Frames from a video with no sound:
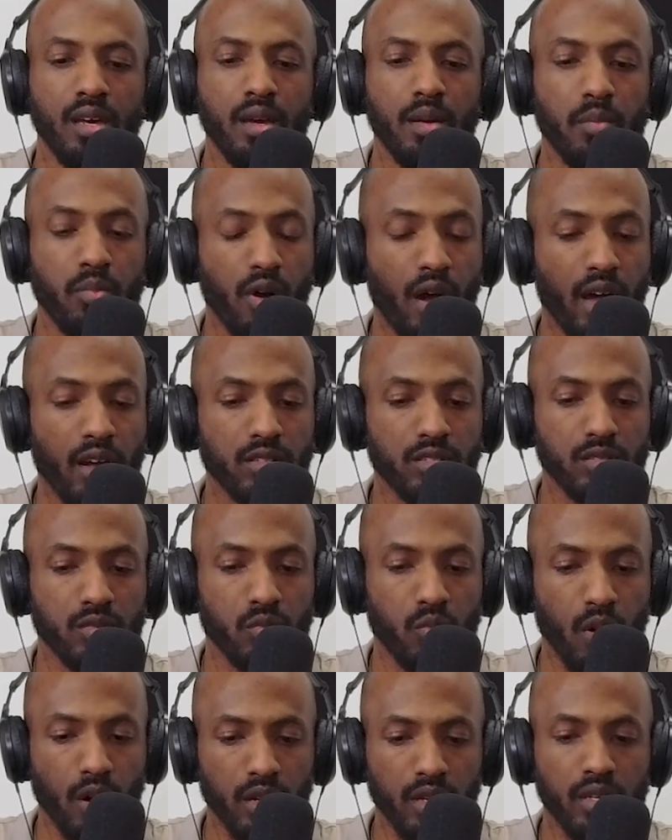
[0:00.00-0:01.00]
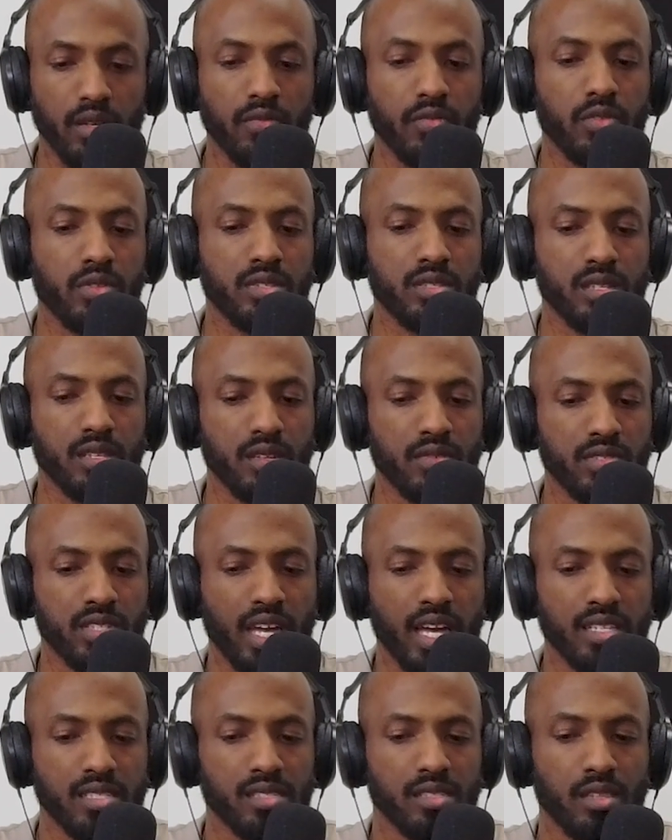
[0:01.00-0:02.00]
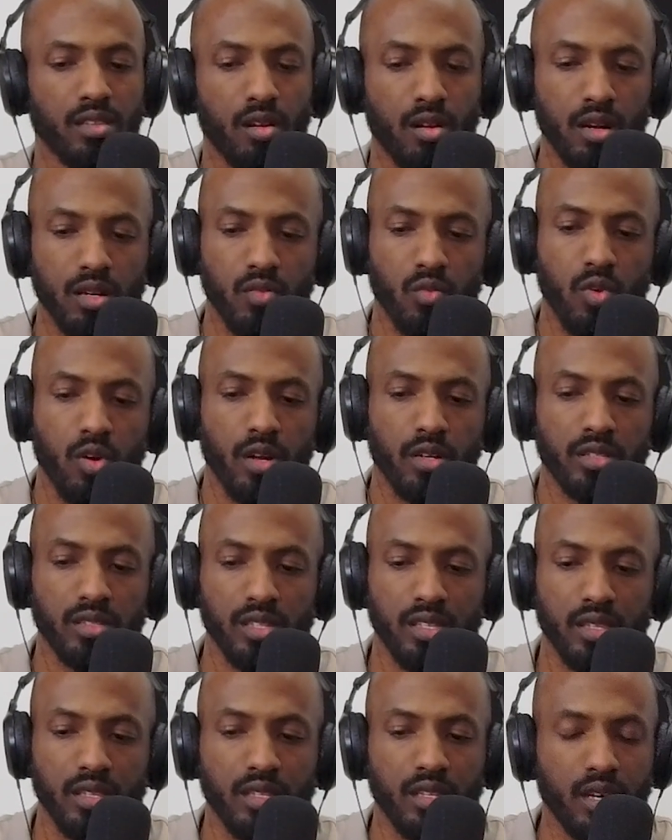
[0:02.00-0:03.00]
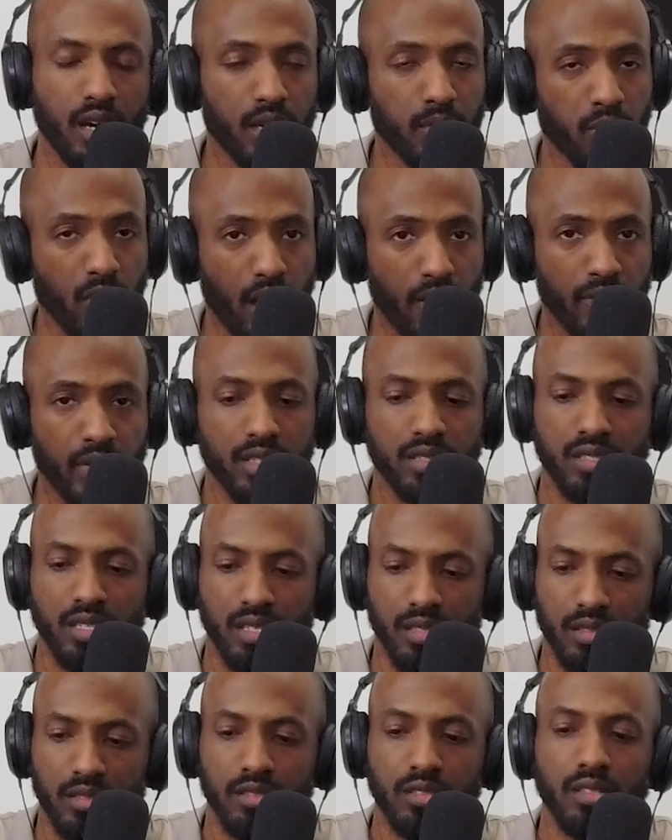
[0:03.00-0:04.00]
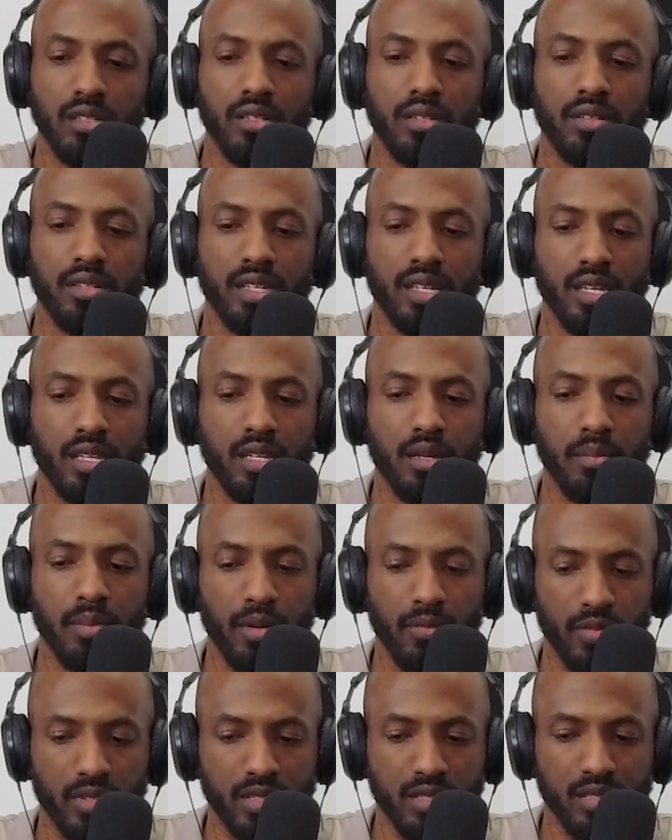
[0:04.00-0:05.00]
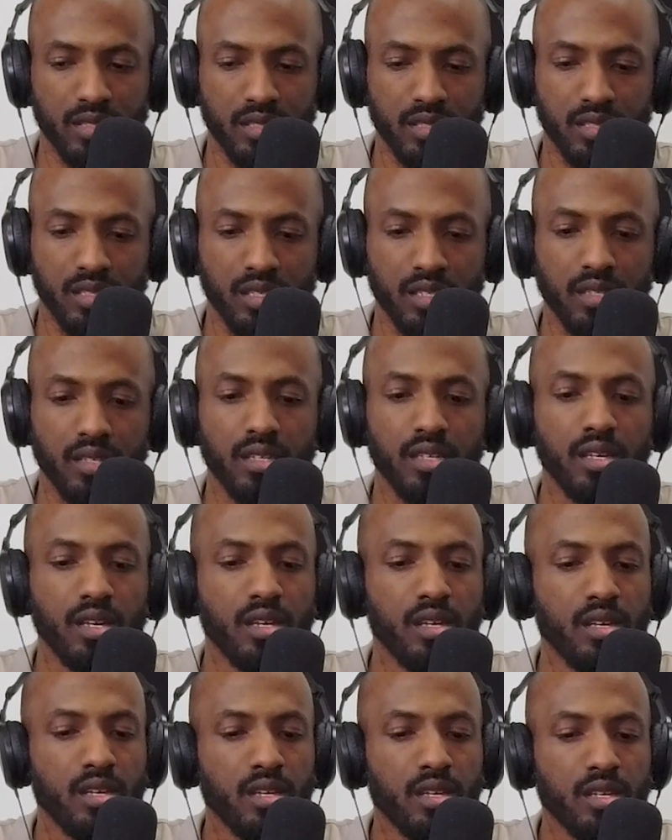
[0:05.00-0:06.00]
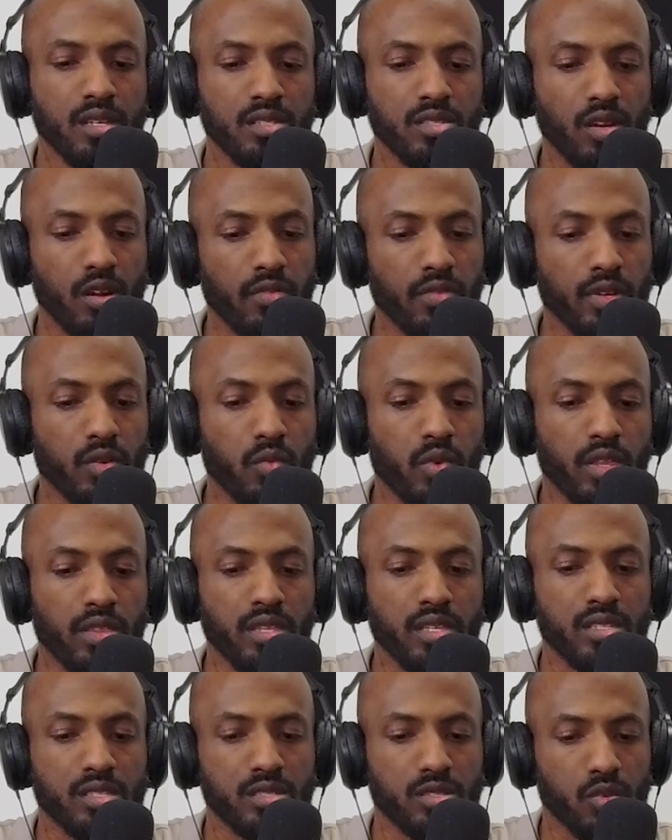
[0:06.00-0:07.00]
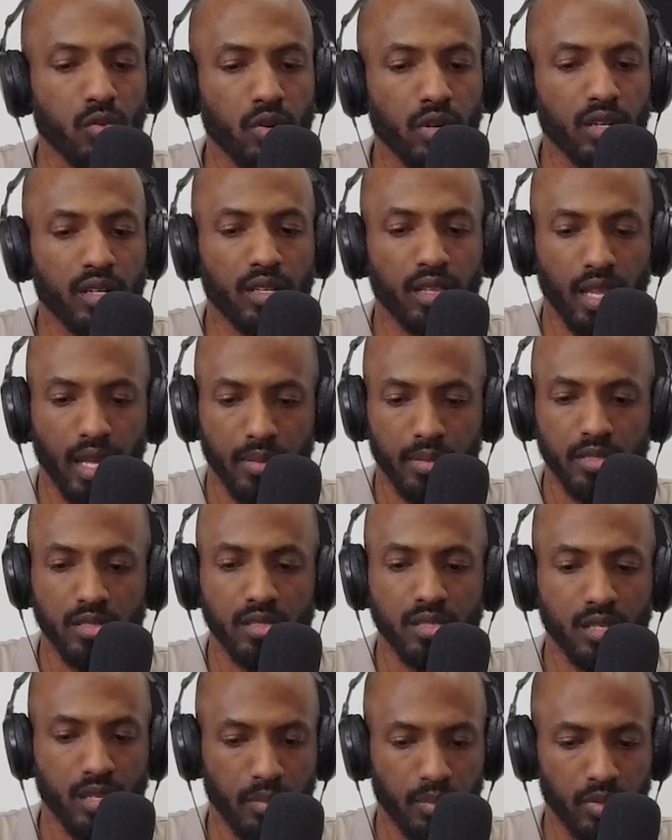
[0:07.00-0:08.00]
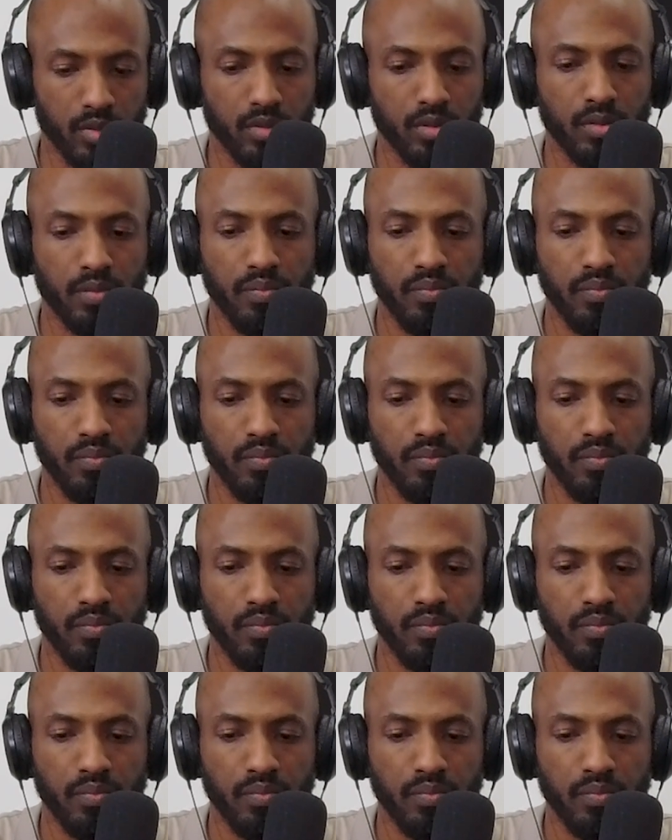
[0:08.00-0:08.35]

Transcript: Prior to working for the City of Jackson, Lauren worked in the nonprofit sector in Memphis, Tennessee, serving with historic Claiborne Temple,